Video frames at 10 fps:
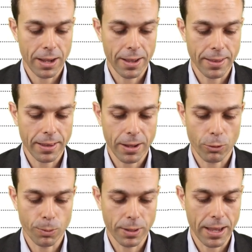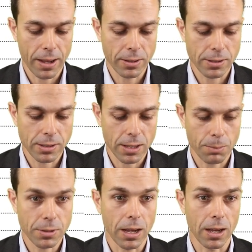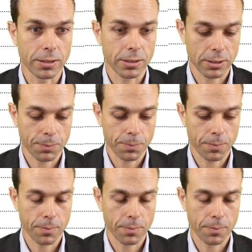and then there will be our subtasks.